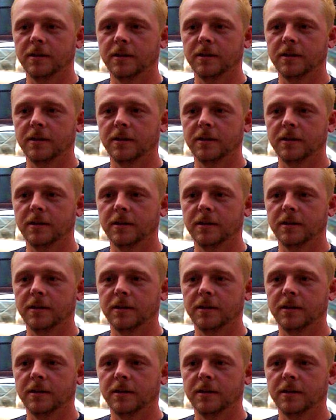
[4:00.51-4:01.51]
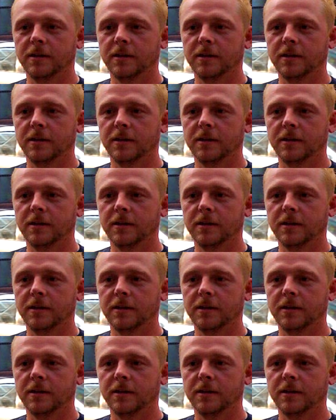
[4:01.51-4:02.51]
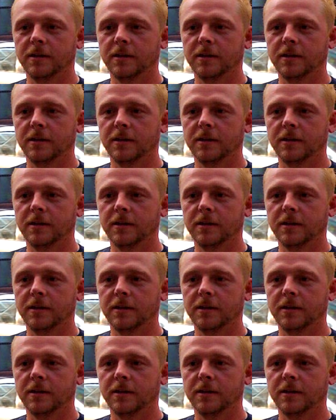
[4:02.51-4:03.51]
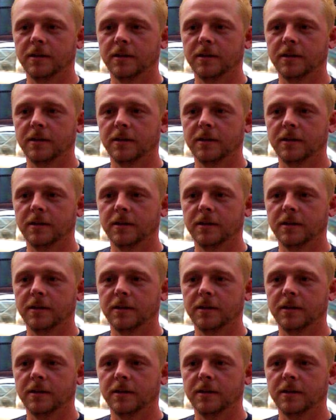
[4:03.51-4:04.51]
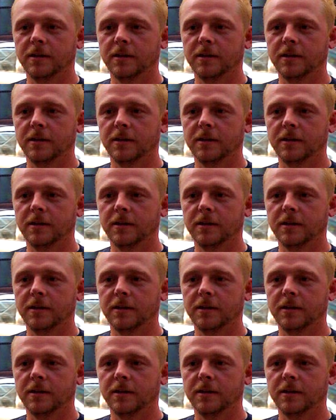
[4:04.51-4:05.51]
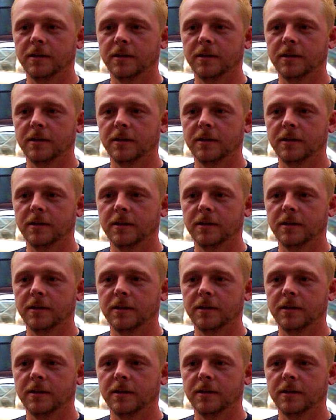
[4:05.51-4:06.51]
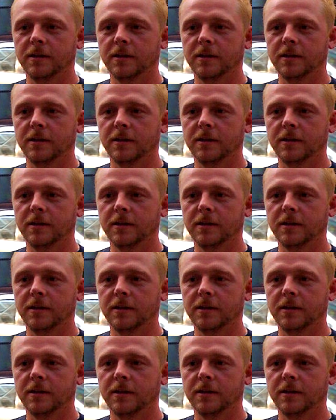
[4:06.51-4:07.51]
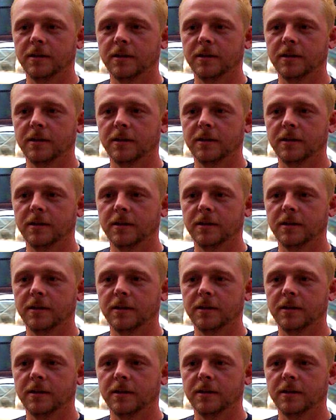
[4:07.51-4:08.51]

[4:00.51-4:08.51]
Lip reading: The face doesn't move, so there is nothing to read.